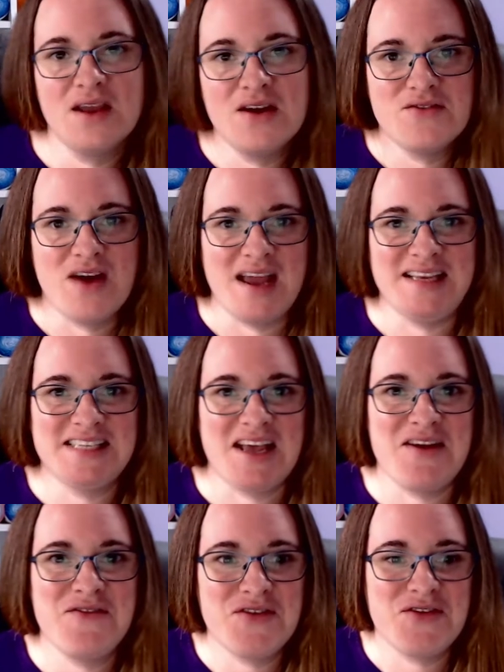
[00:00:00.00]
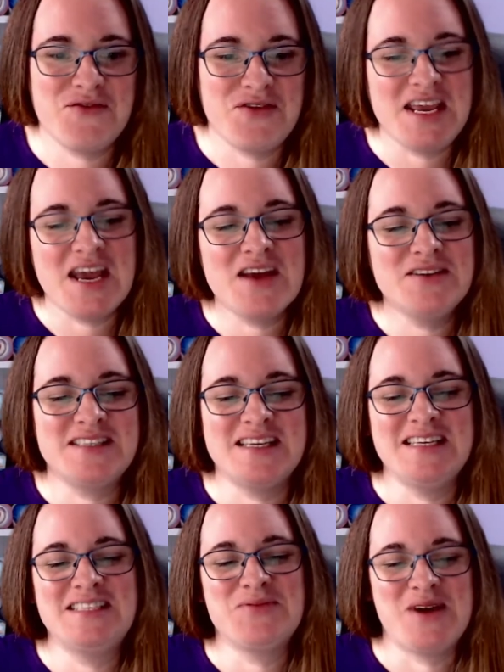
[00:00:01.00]
Right, so for the videos
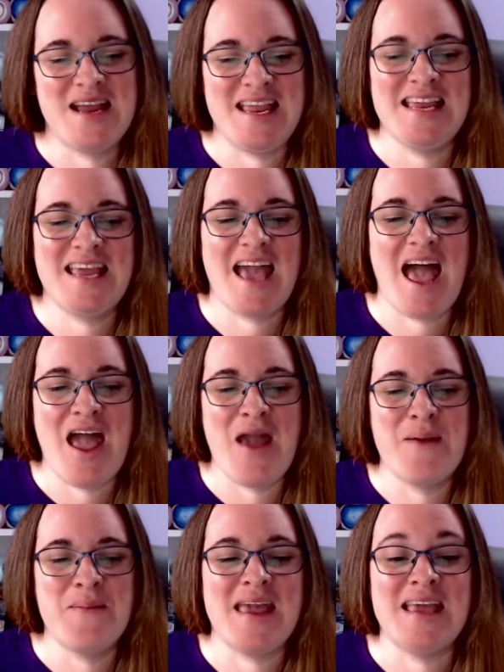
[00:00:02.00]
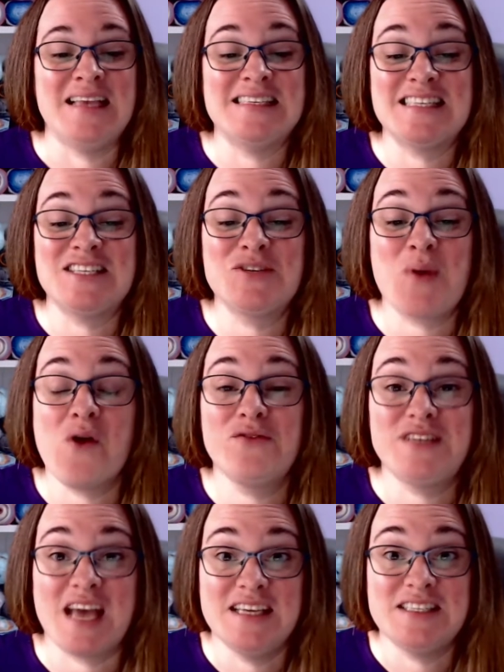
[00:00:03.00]
this week, it's the 12
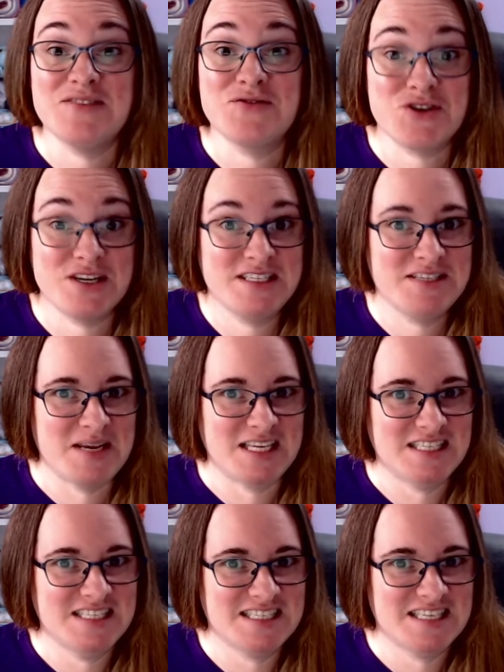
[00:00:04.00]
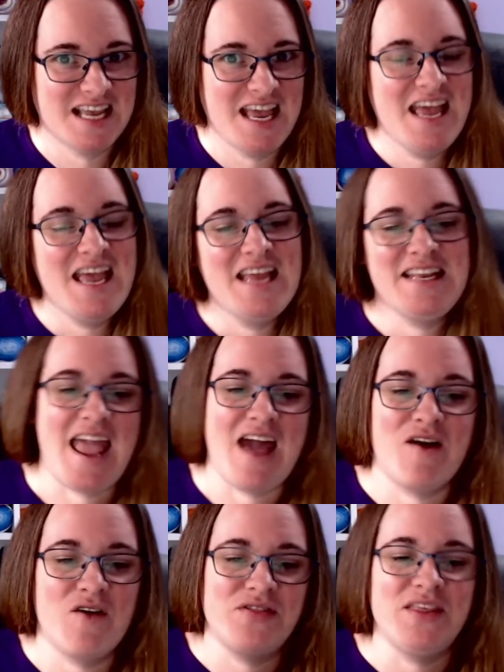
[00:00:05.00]
days of Christmas.
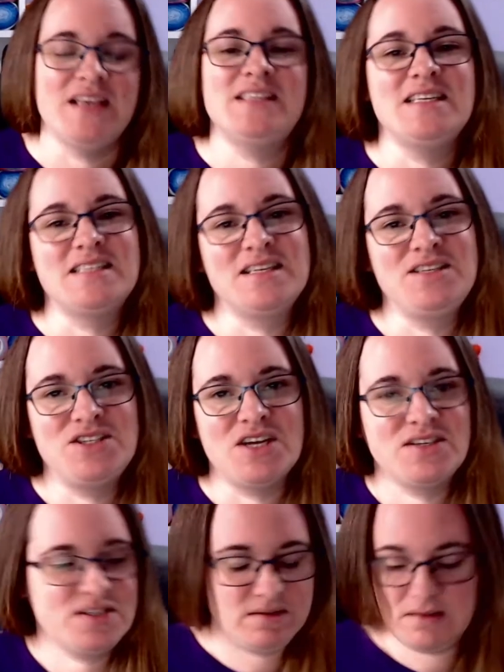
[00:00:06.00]
Now, this isn't just...